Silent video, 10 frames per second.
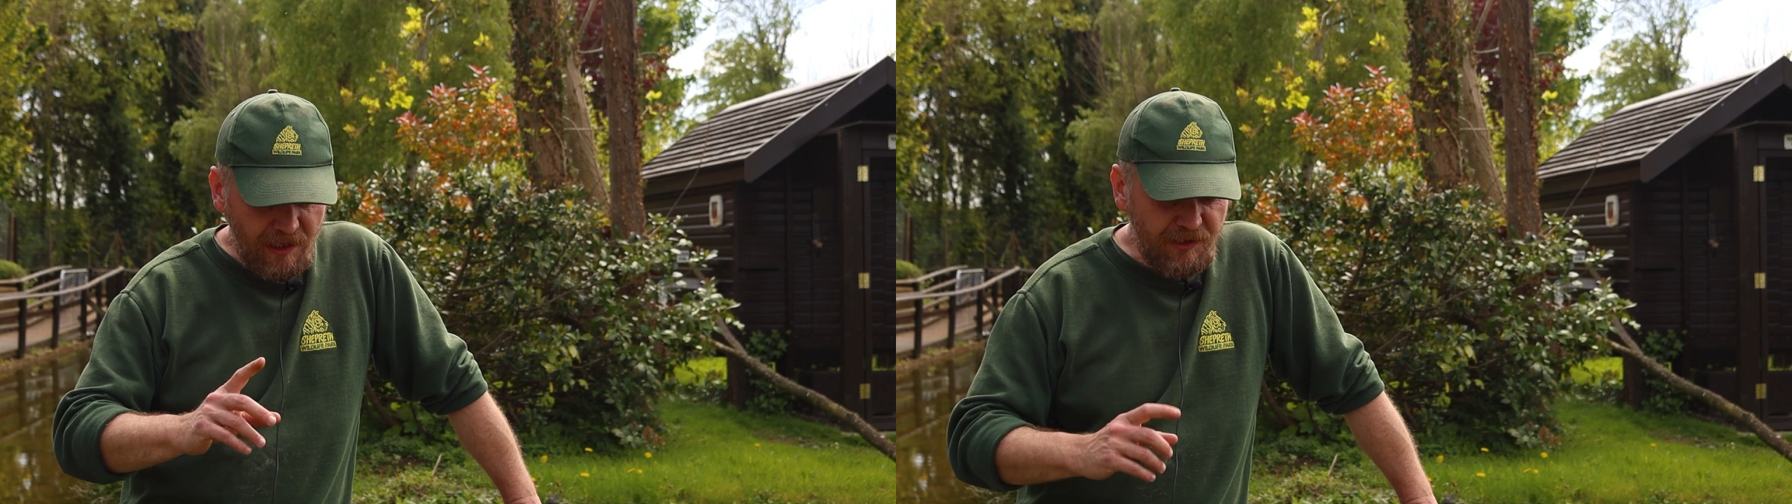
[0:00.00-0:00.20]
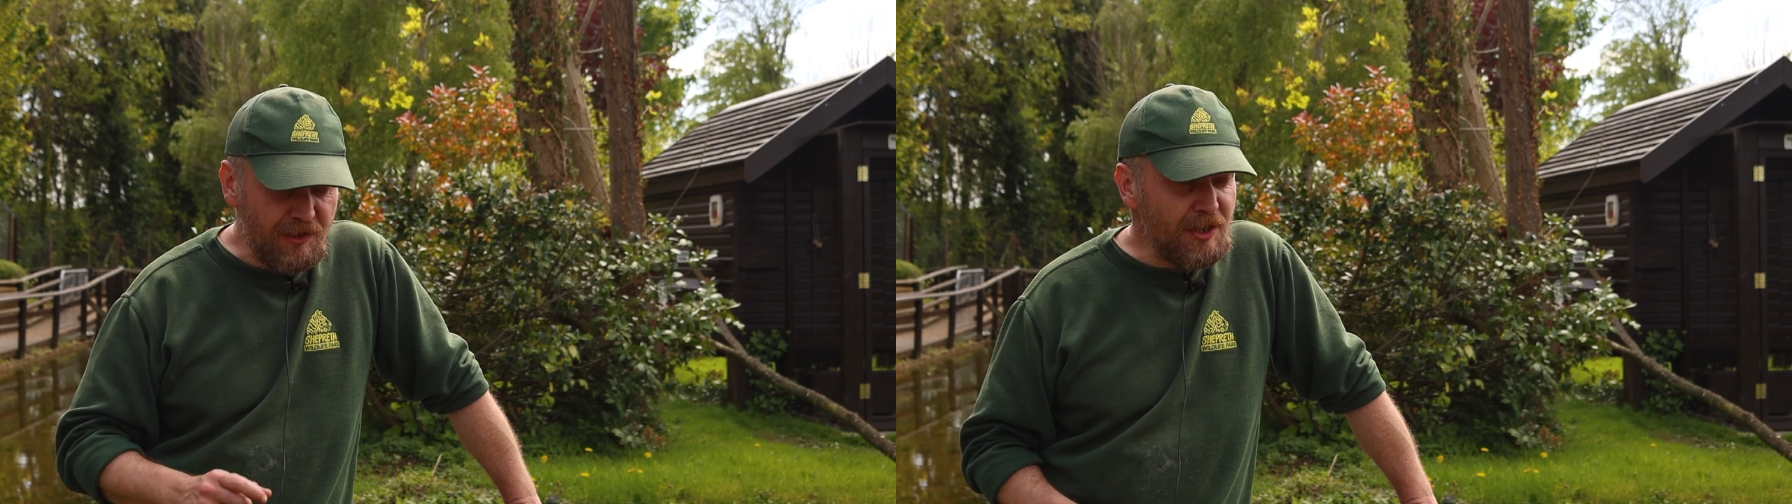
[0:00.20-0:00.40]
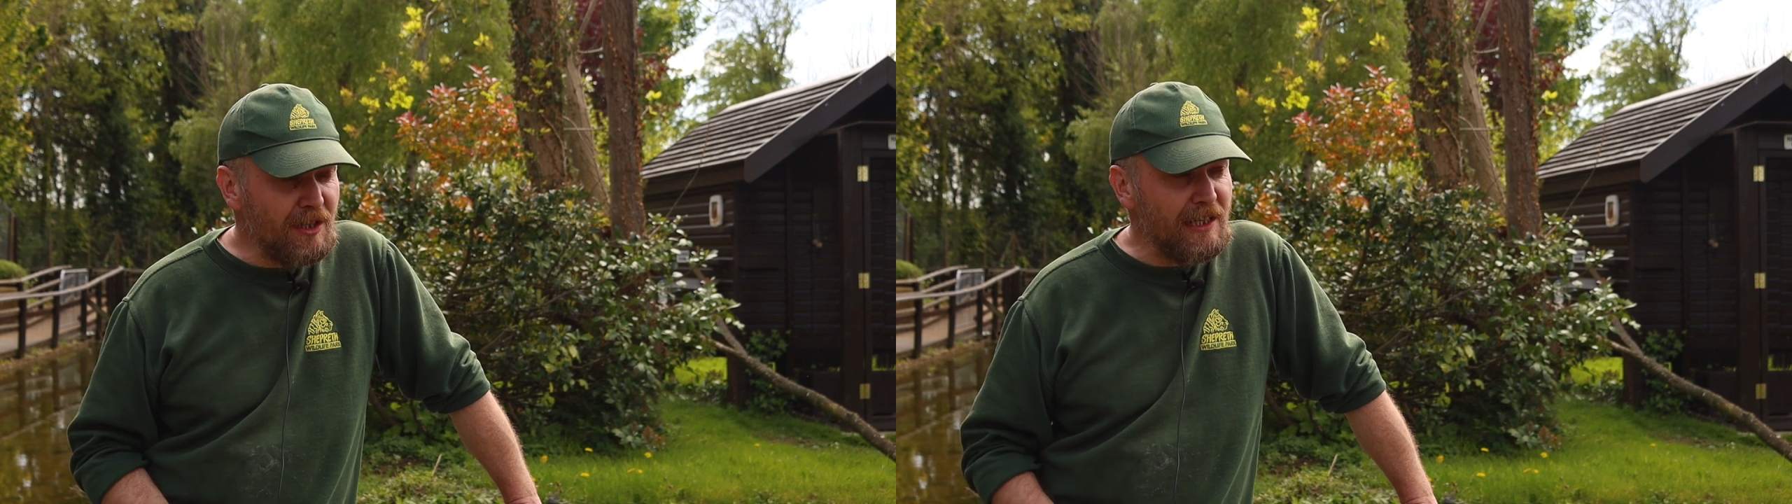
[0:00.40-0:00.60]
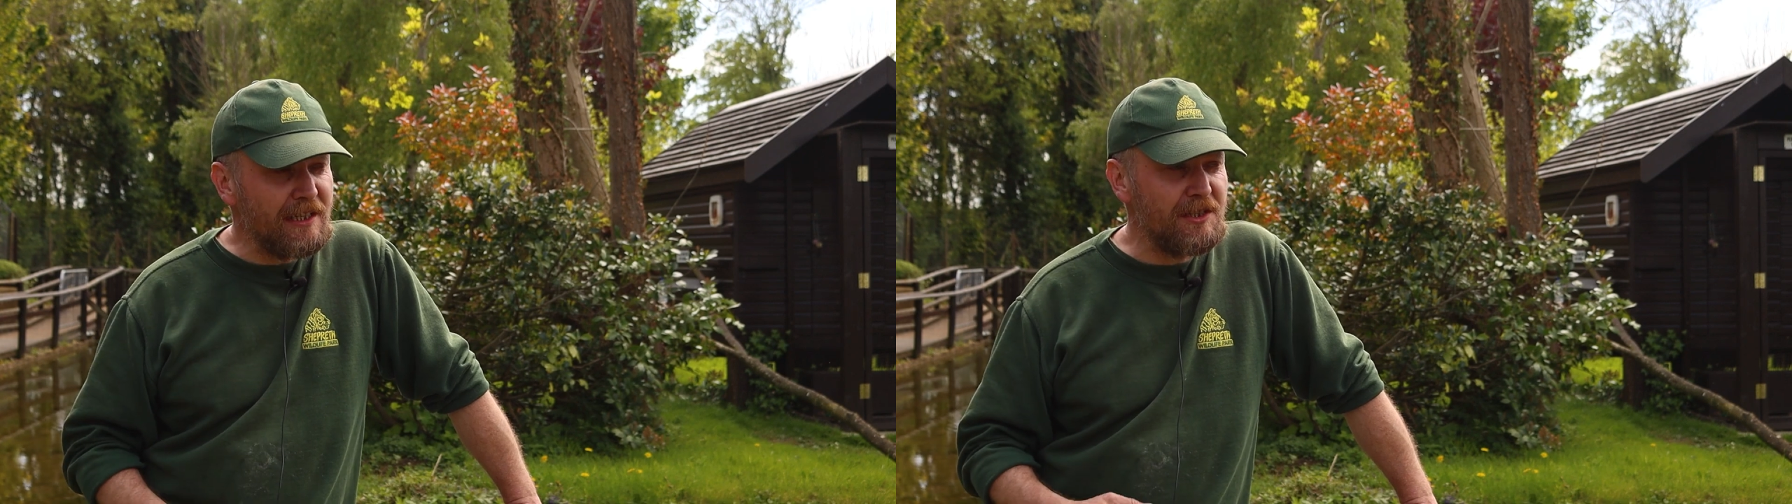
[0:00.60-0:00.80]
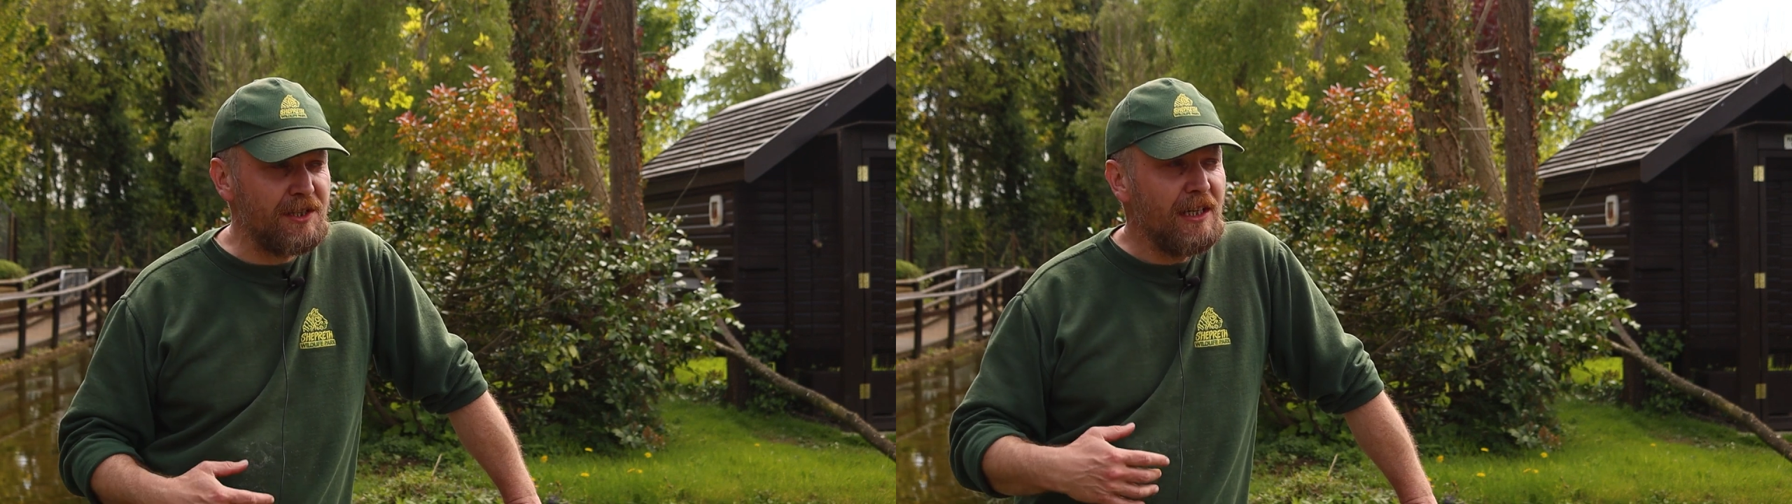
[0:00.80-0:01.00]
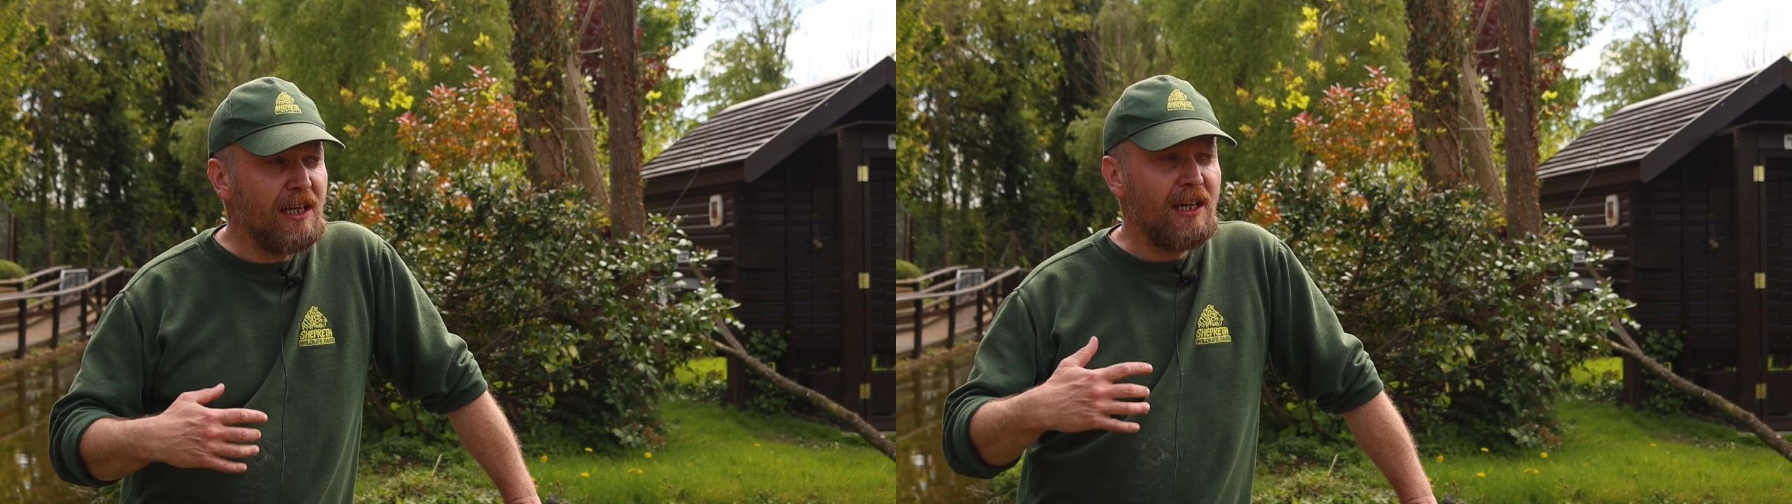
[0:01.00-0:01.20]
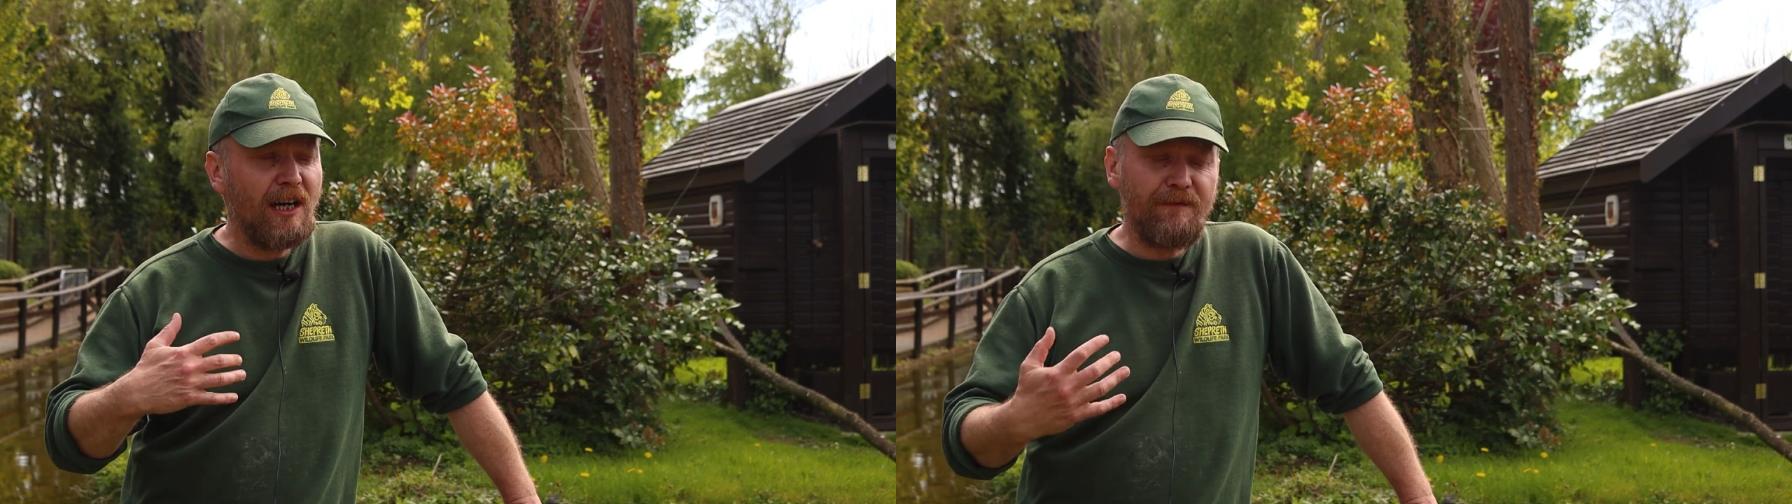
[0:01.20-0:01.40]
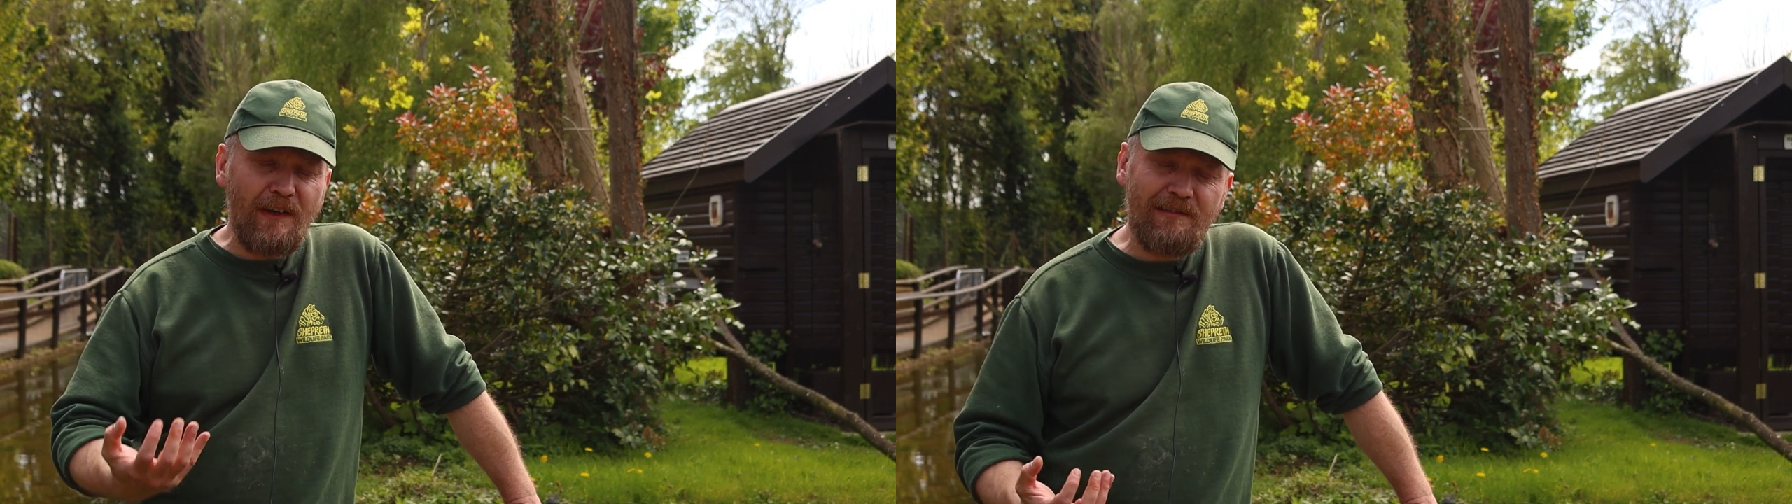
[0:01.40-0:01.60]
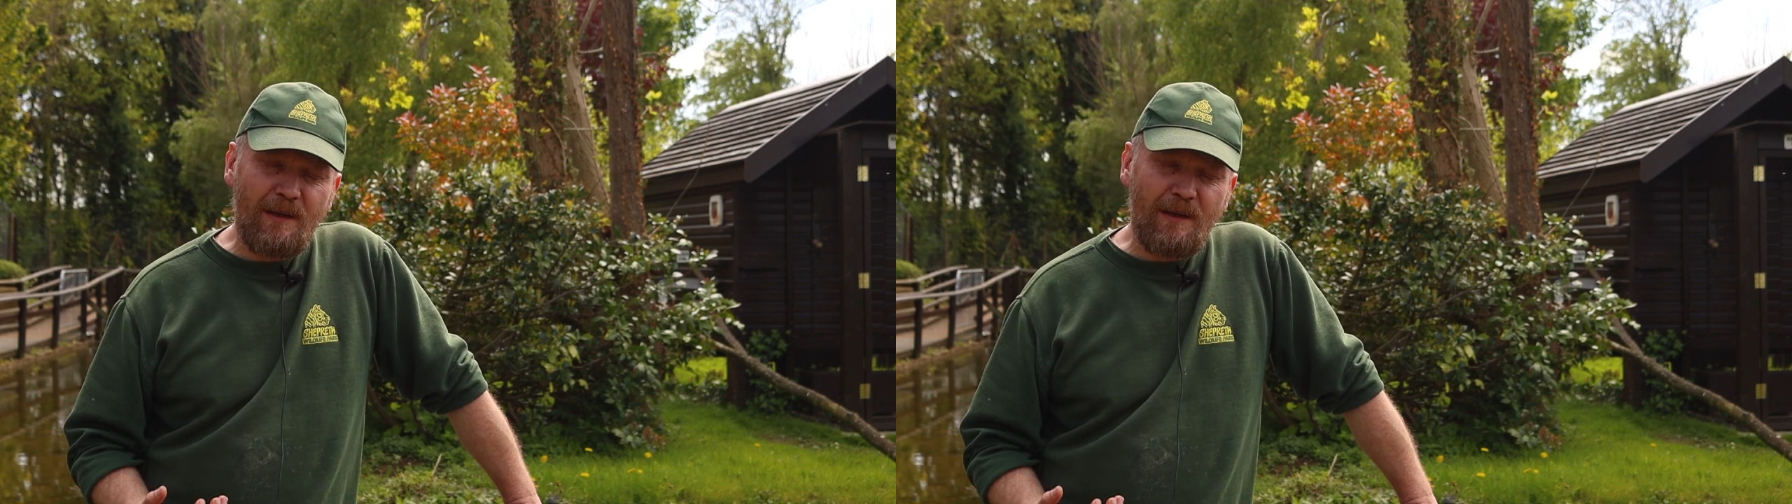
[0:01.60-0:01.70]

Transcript: So tigers, very